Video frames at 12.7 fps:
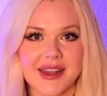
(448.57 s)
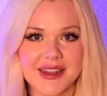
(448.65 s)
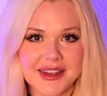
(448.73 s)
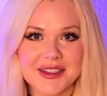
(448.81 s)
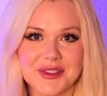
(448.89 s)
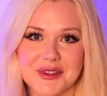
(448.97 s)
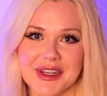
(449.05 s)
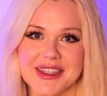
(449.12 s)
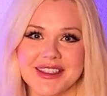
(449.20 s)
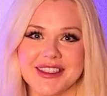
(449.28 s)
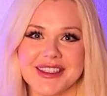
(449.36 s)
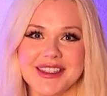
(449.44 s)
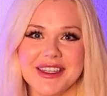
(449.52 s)
Another
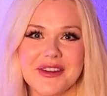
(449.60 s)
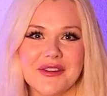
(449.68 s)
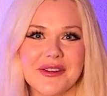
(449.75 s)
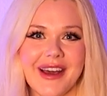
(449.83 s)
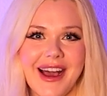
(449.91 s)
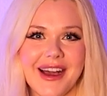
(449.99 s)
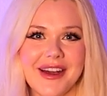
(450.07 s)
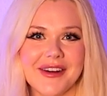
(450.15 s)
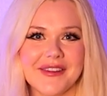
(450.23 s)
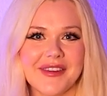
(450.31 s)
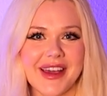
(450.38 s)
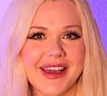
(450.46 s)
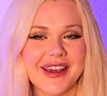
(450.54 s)
strategy: if you
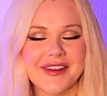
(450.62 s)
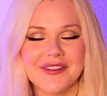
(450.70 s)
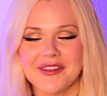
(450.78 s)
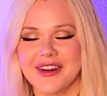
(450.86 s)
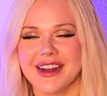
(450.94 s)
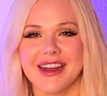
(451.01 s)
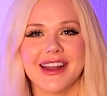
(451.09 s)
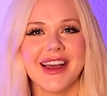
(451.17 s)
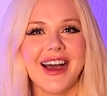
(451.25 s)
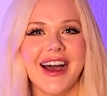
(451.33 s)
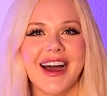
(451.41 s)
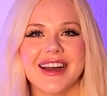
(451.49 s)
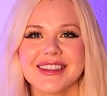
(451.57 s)
have a very
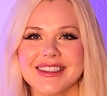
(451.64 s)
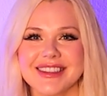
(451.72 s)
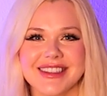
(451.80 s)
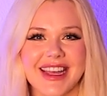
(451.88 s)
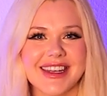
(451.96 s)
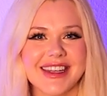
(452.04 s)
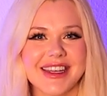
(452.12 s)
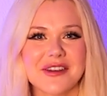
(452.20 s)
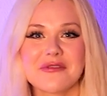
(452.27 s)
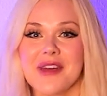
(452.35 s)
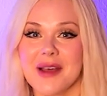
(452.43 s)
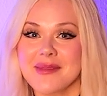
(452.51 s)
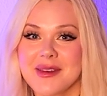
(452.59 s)
understanding
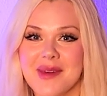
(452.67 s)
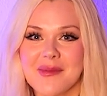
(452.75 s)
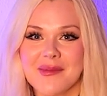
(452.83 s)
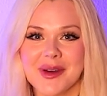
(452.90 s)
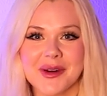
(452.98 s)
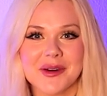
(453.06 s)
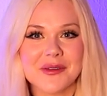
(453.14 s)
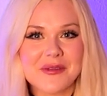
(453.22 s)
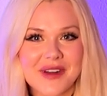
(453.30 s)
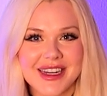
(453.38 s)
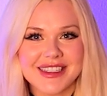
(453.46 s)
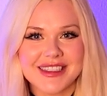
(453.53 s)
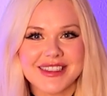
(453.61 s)
family member or
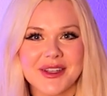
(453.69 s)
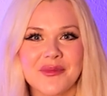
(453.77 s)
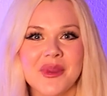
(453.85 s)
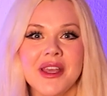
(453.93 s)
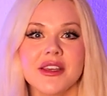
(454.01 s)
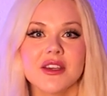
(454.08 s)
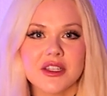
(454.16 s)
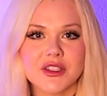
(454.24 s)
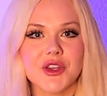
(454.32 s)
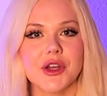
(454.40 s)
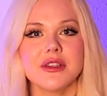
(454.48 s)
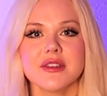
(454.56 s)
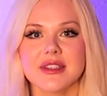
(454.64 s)
friend, you can
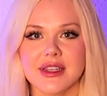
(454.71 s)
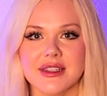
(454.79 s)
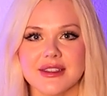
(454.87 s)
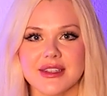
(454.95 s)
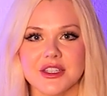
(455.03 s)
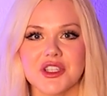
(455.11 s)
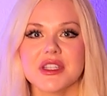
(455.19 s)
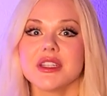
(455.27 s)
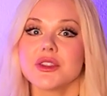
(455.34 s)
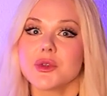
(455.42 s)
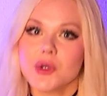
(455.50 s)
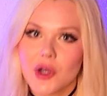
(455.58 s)
turn your study session into a